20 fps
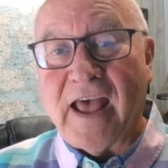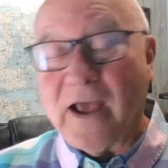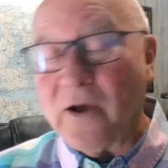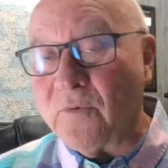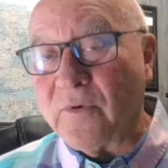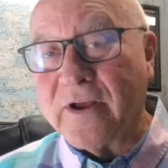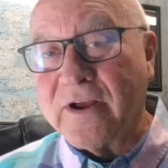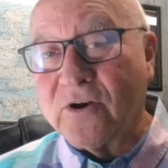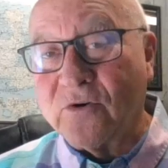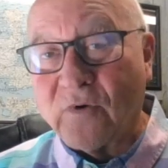
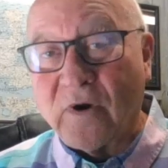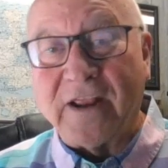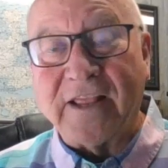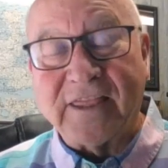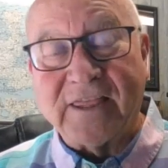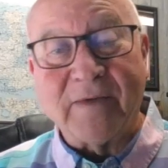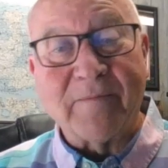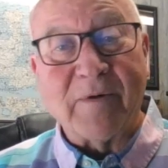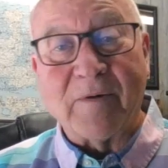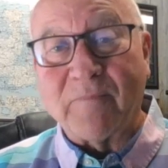and we
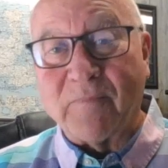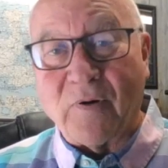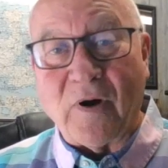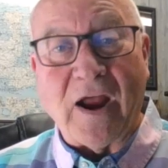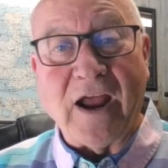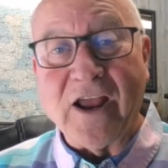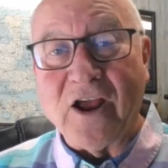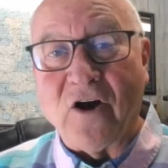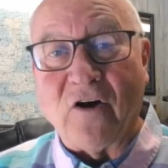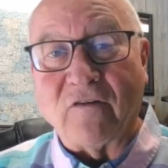greet them and
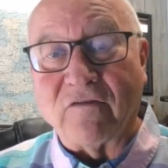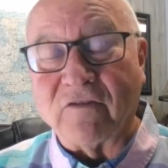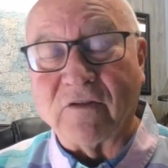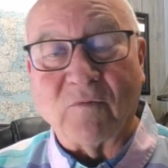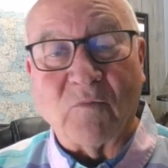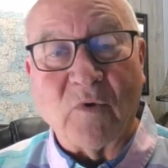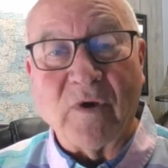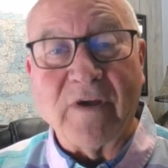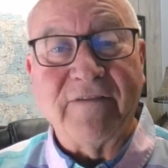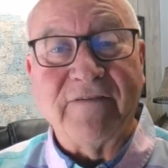pray over
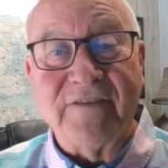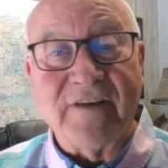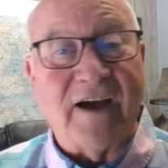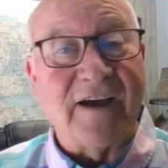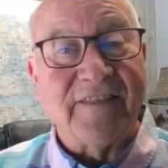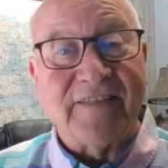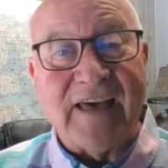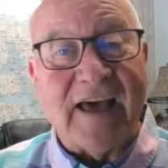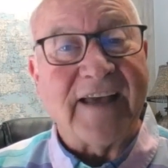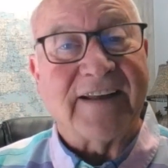them. We've
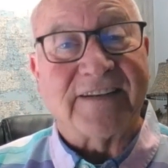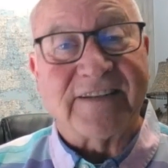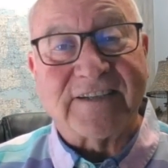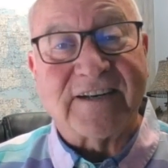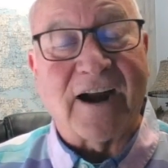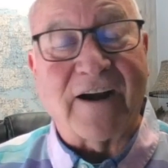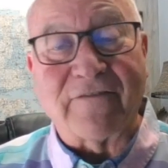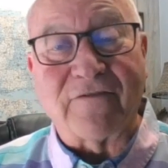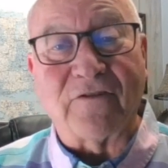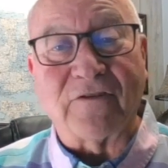done that
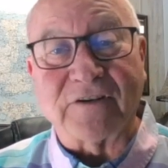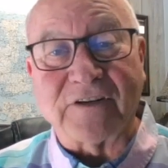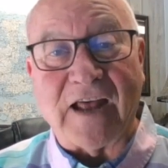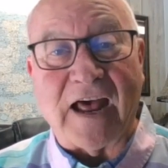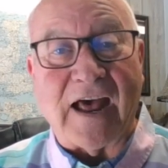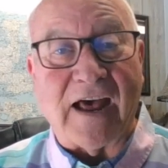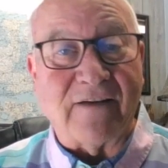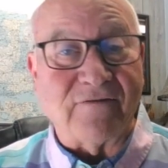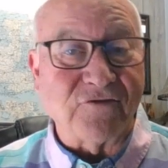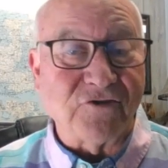several
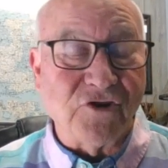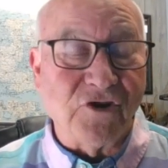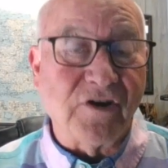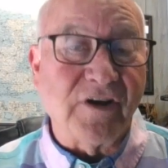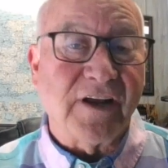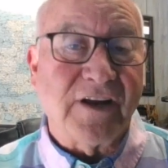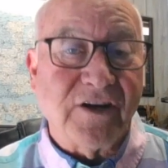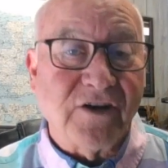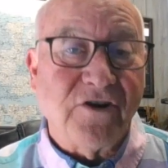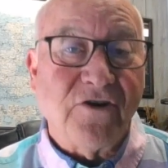times. You
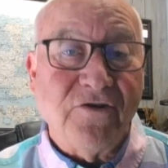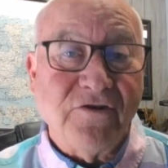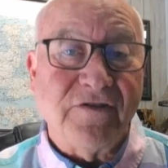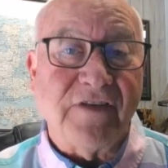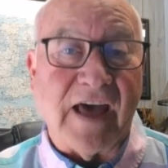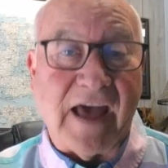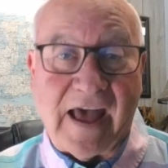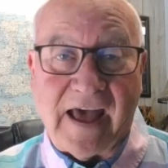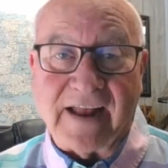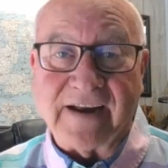can do
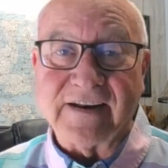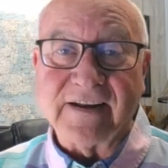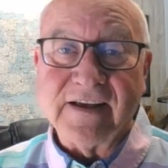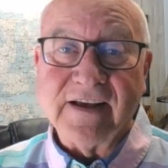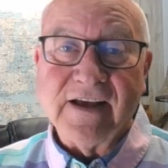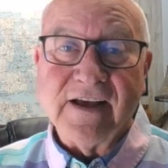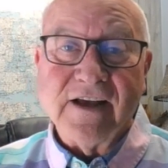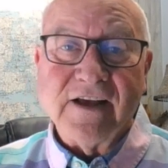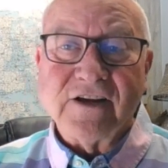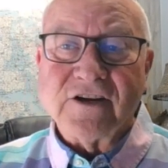that.
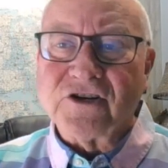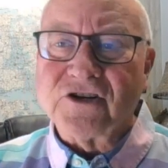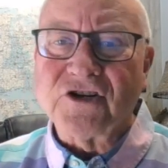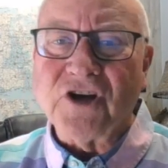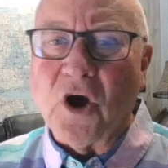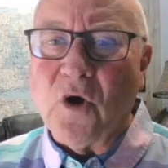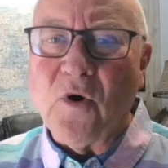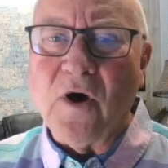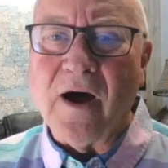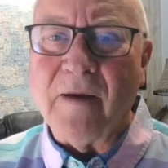
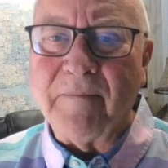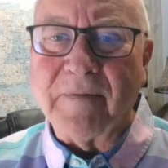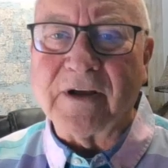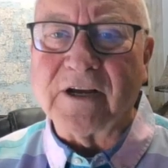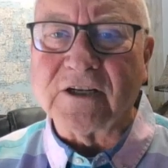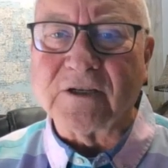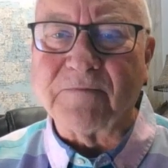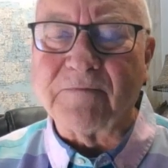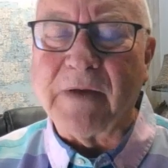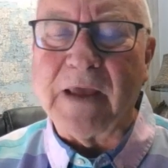Show up
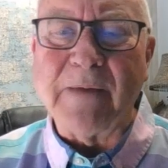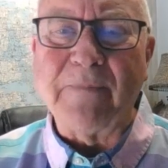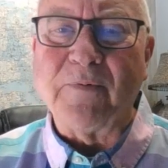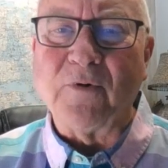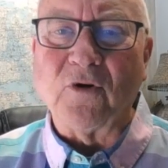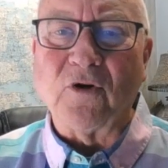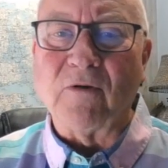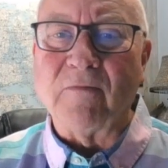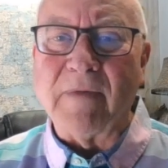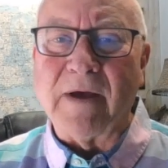because
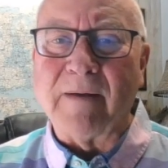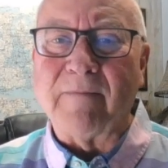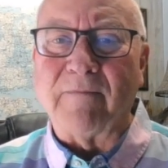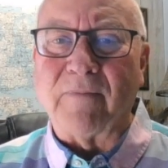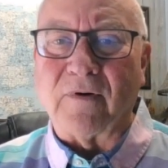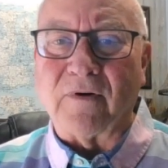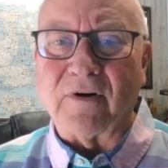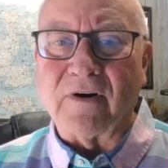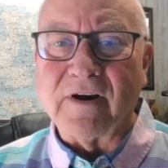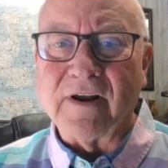people
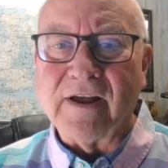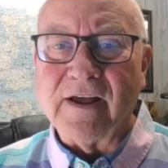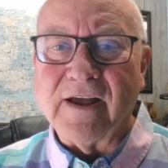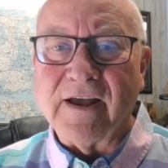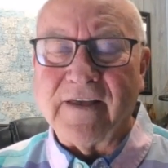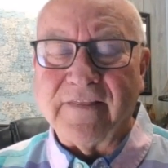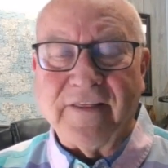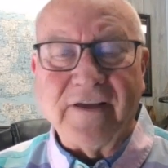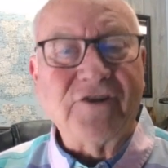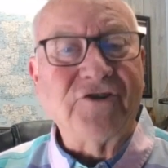remember
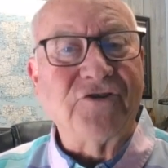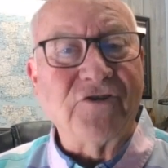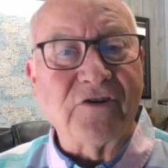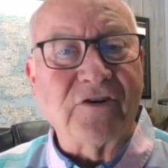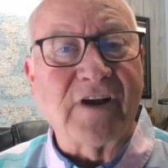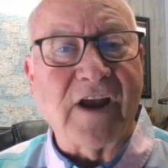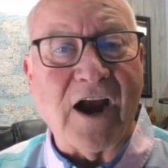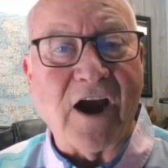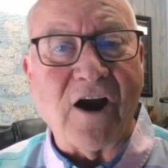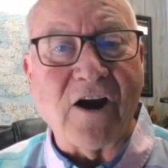that
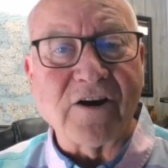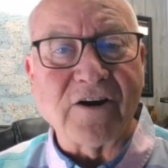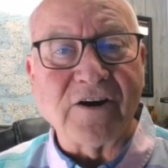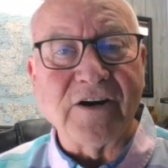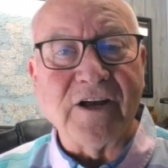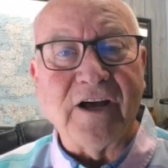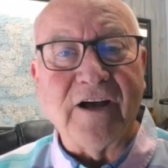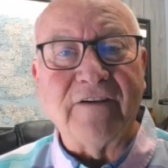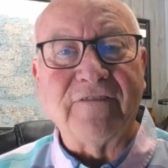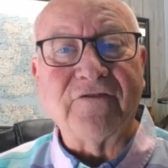you cared
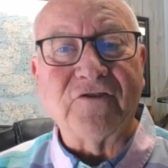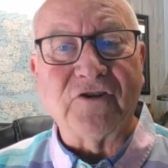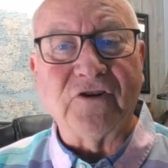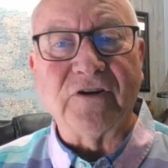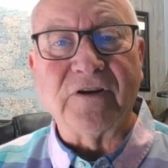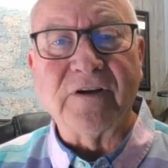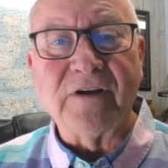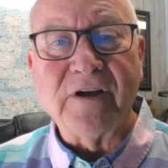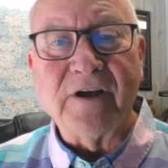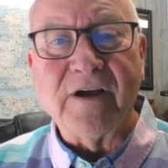enough
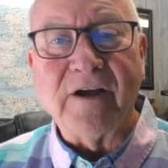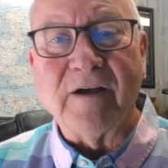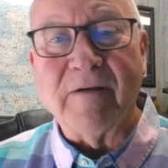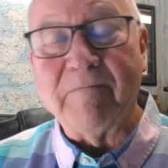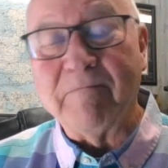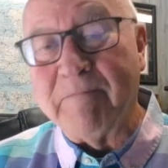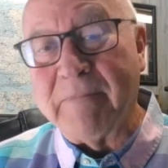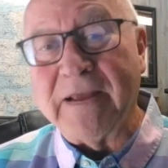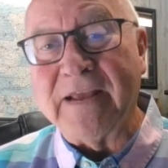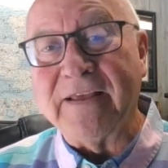to
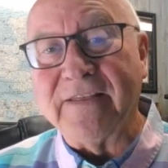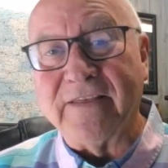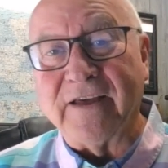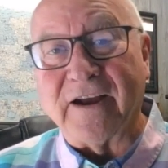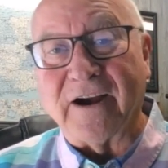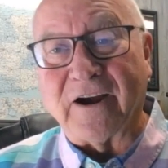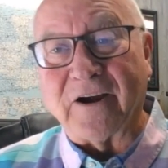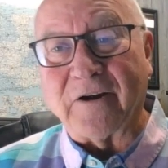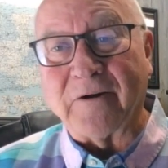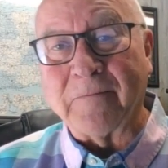be
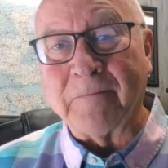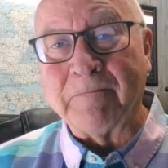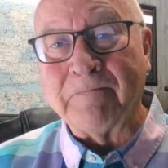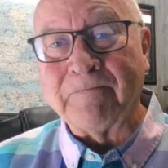there.